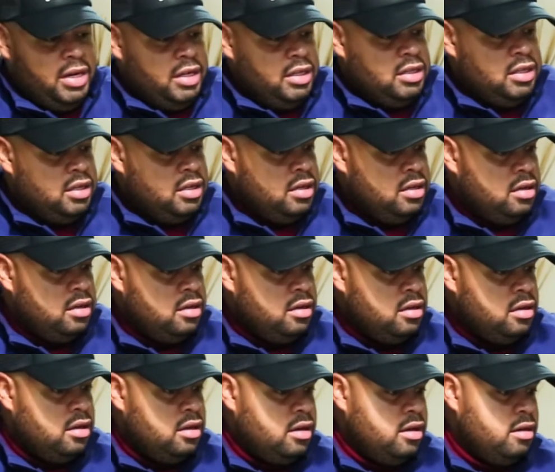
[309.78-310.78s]
it,
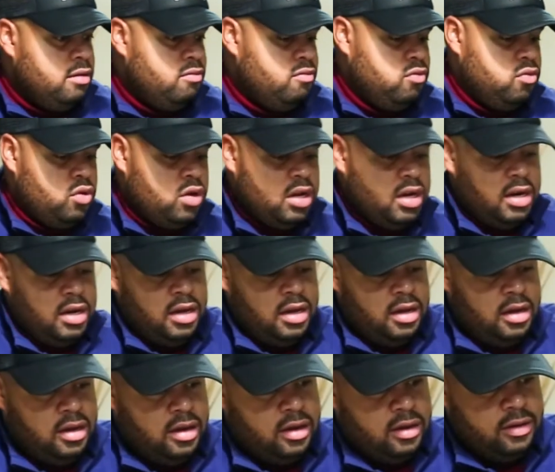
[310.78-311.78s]
and
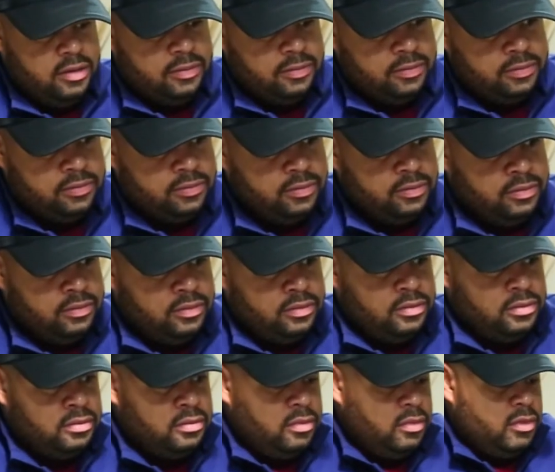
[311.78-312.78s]
voila.
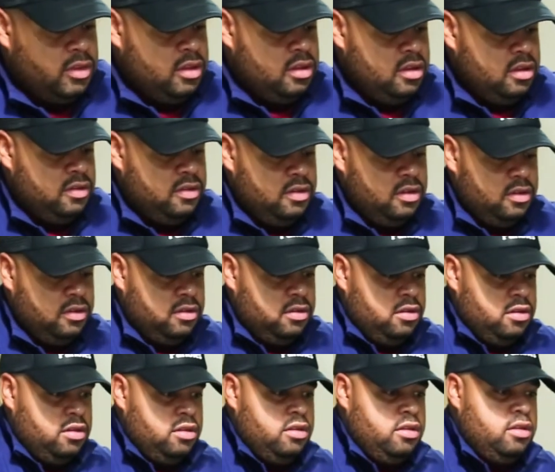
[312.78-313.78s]
This is
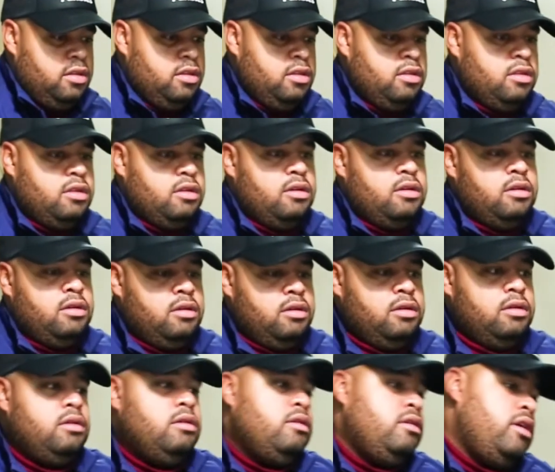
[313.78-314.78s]
the
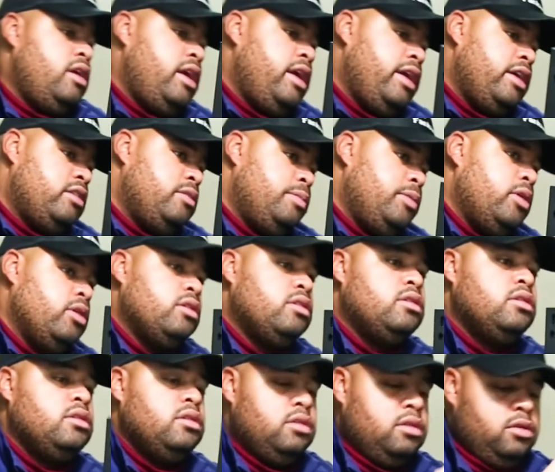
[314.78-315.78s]

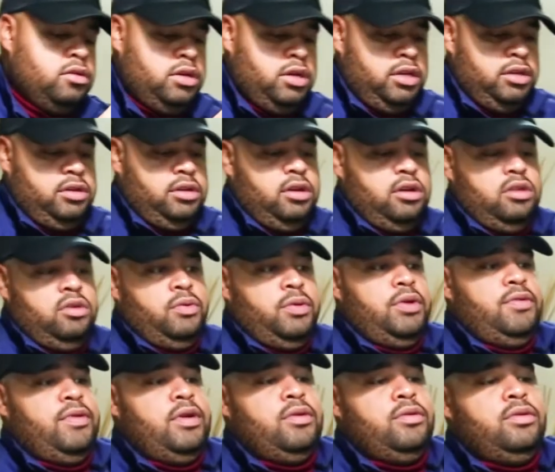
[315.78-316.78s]
Xbox. Okay, it's the other way
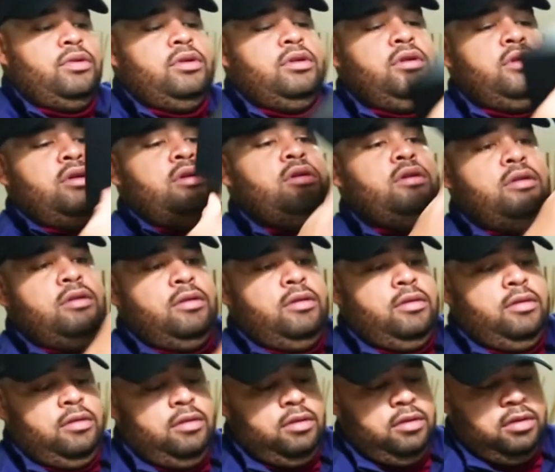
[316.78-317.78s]
around.
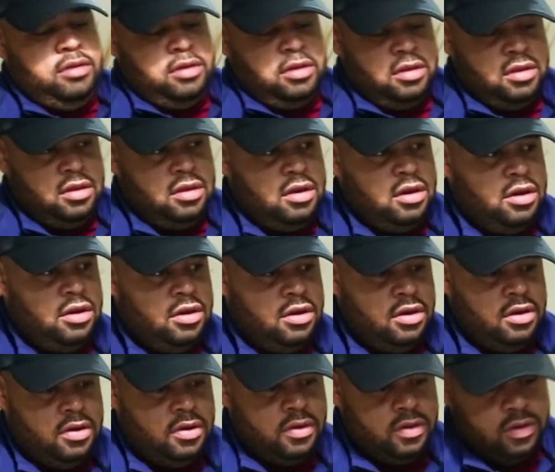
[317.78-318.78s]
There you
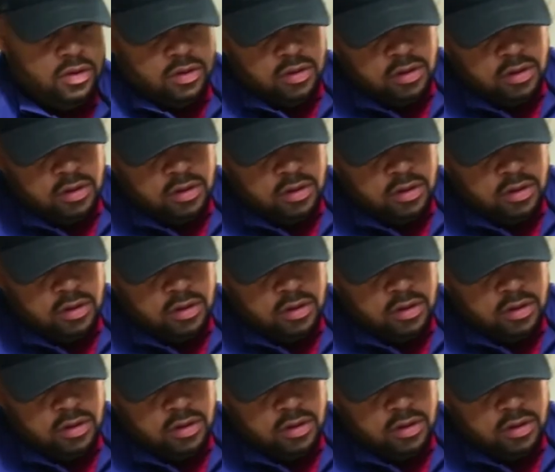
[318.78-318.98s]
go.